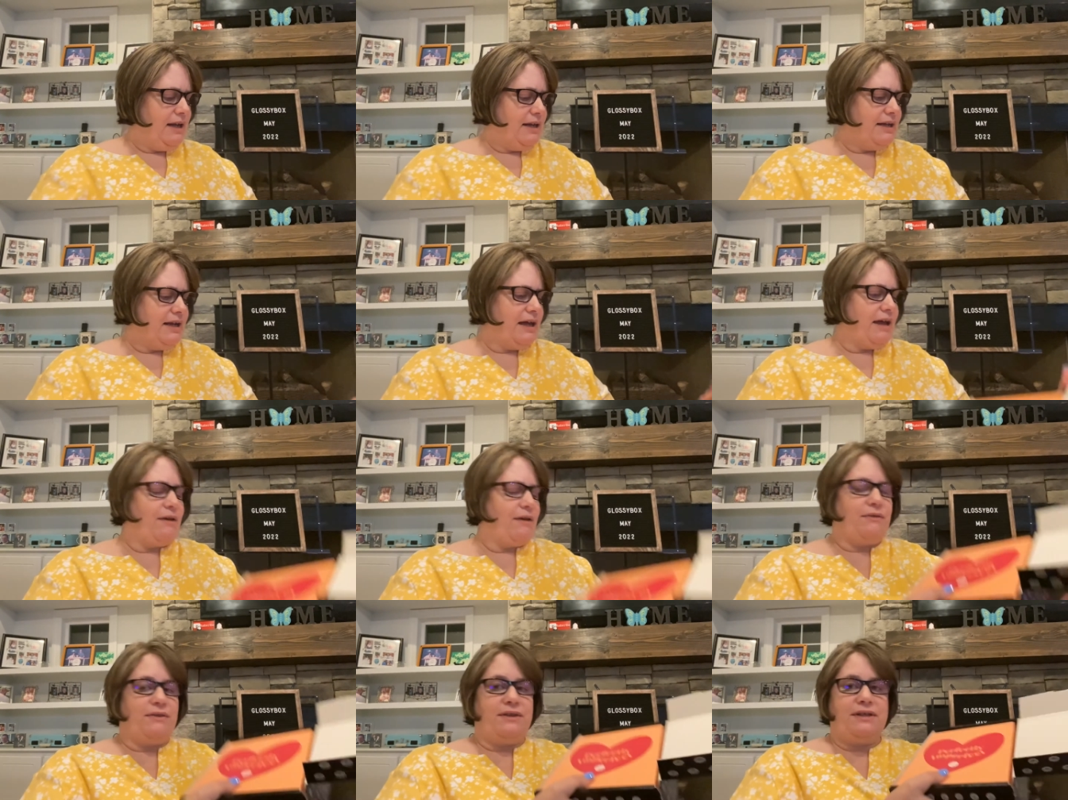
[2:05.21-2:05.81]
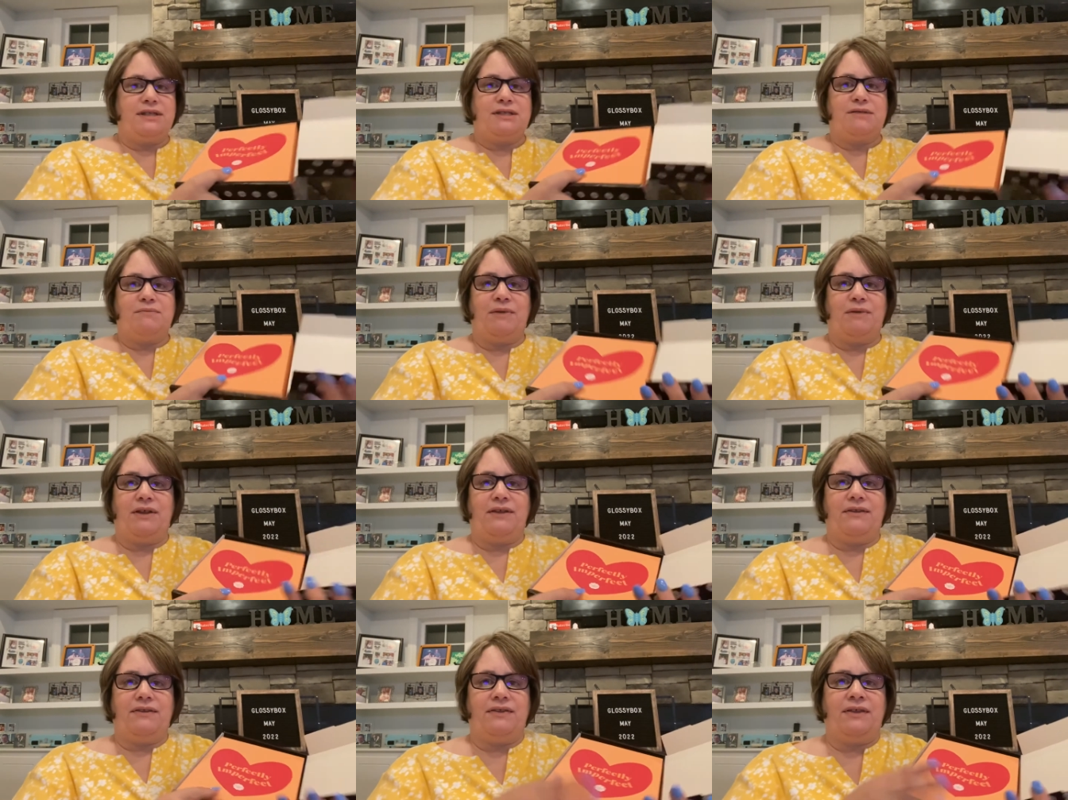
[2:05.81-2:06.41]
Now this
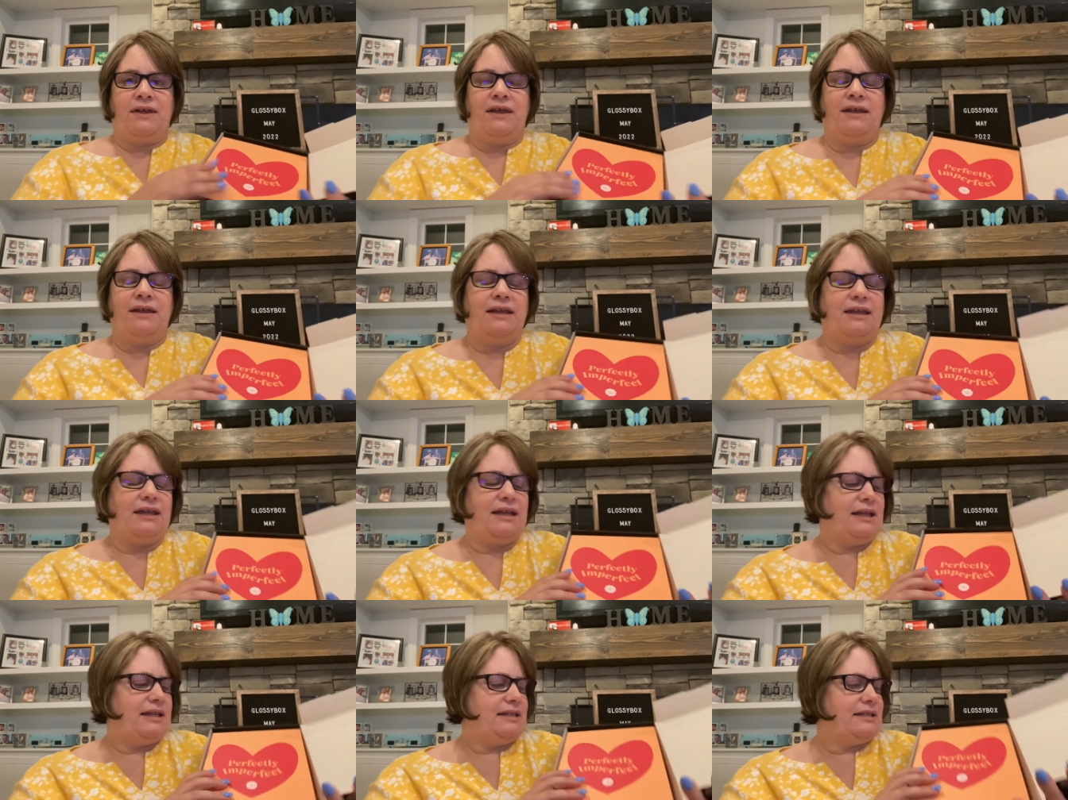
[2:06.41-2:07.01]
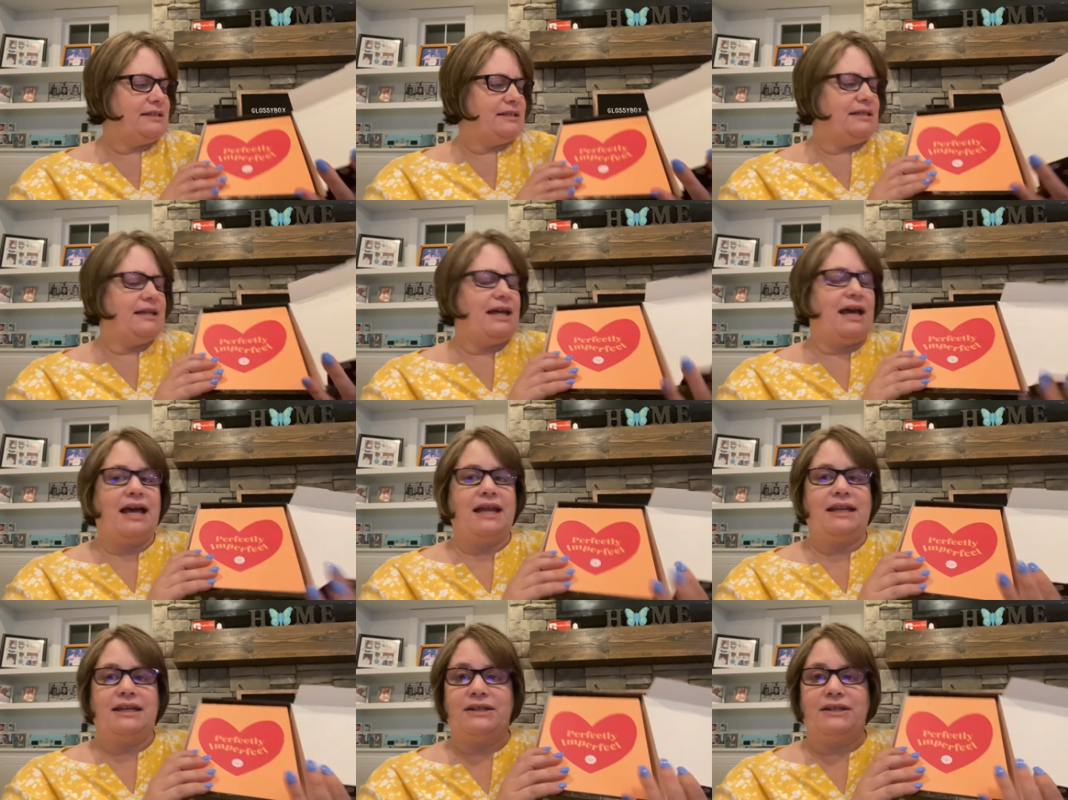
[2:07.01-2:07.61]
month, it's
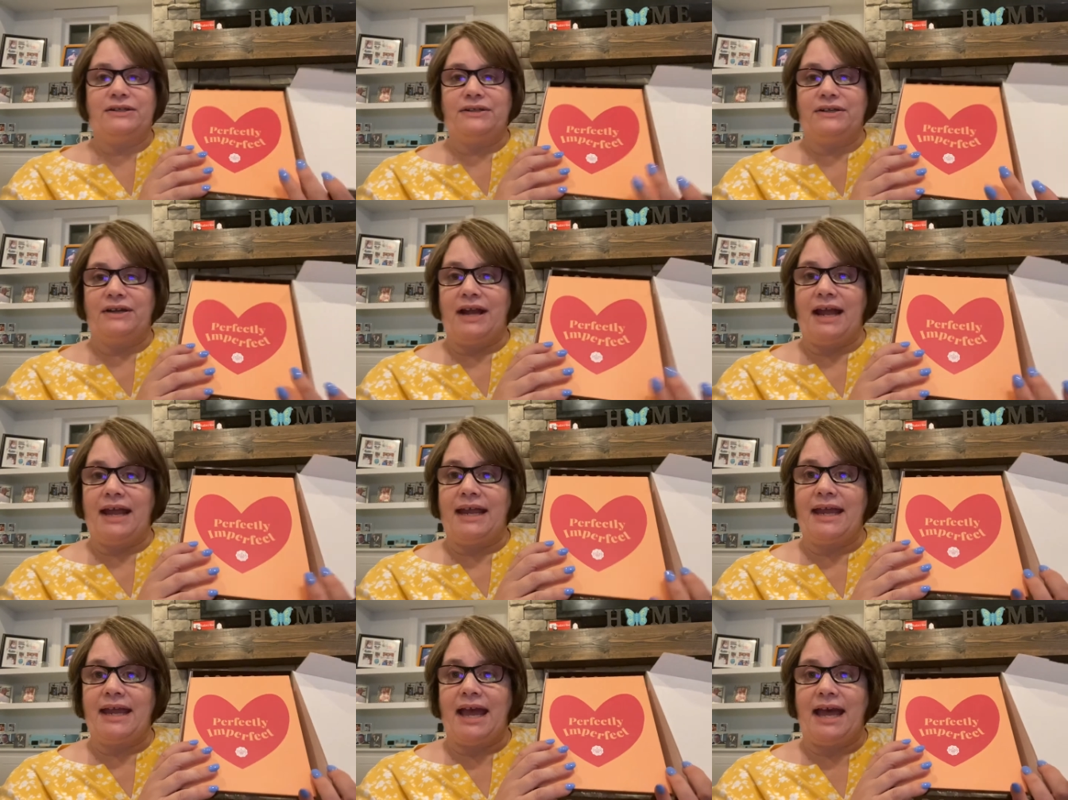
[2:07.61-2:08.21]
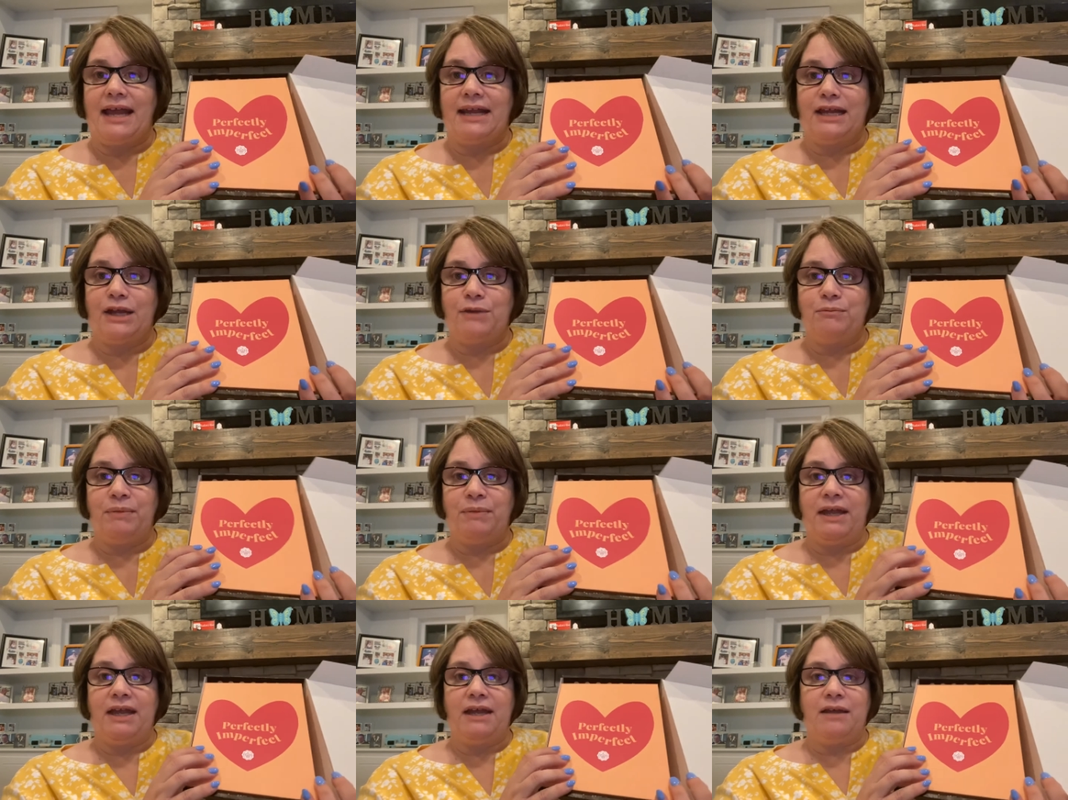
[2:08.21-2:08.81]
not in their
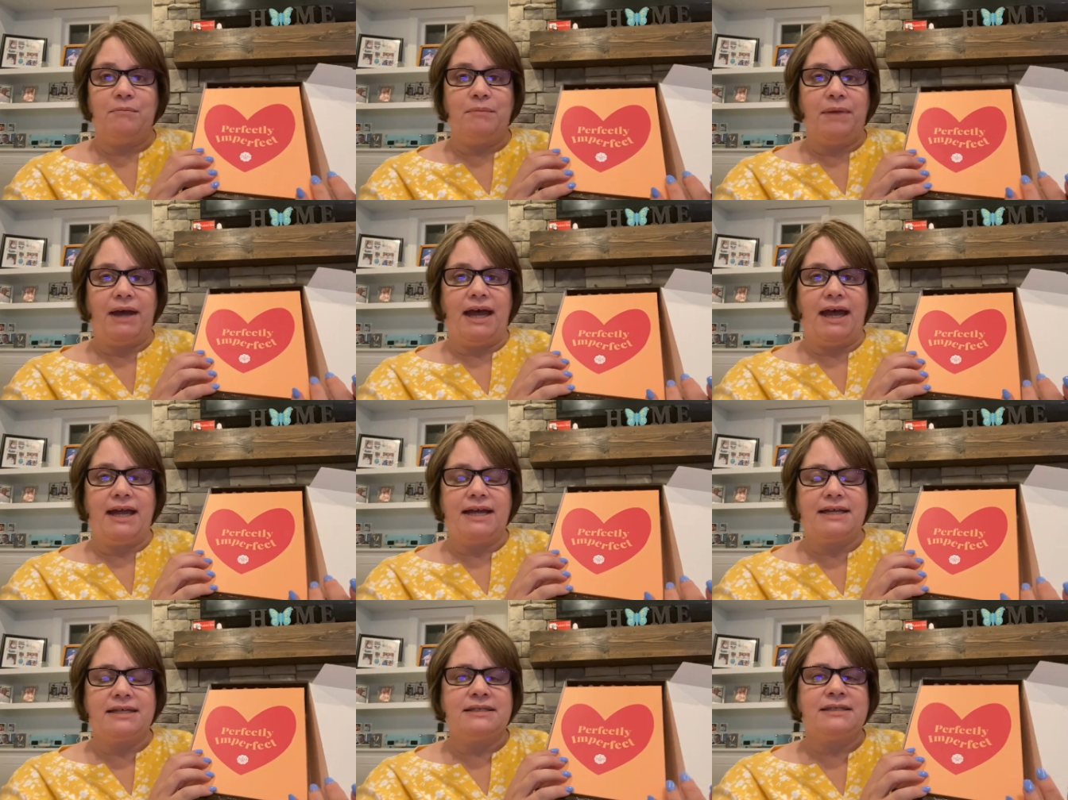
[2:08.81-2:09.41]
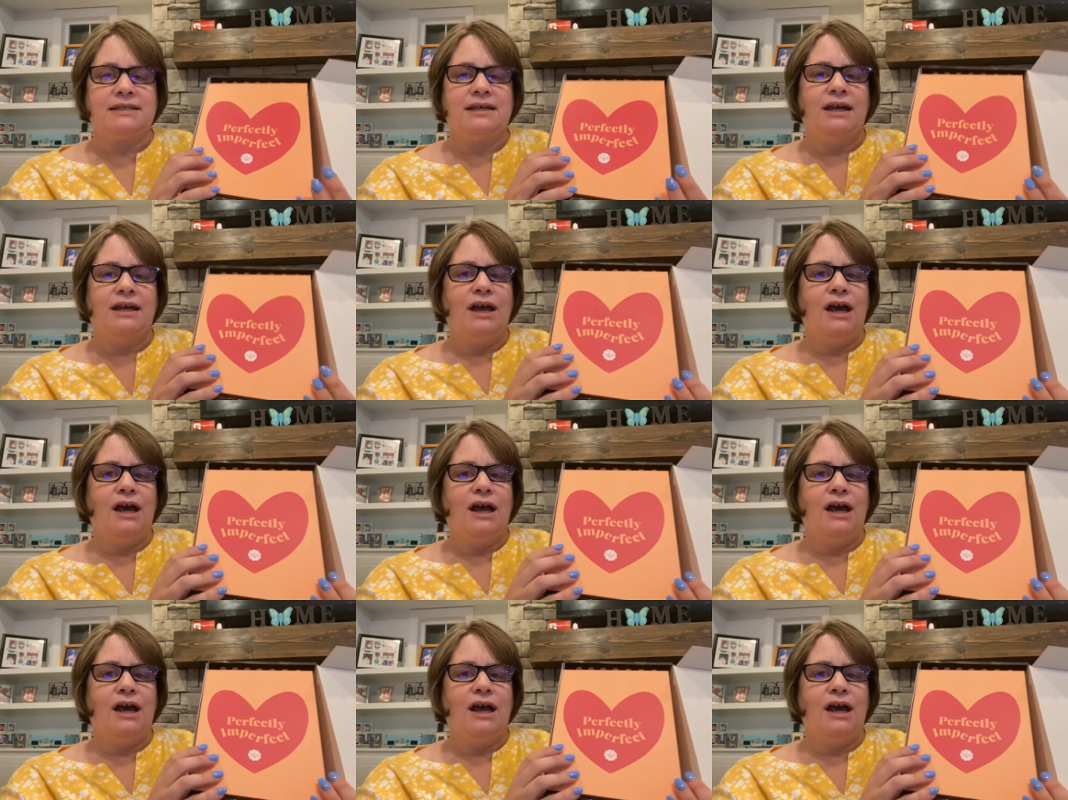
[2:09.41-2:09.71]
iconic pink box,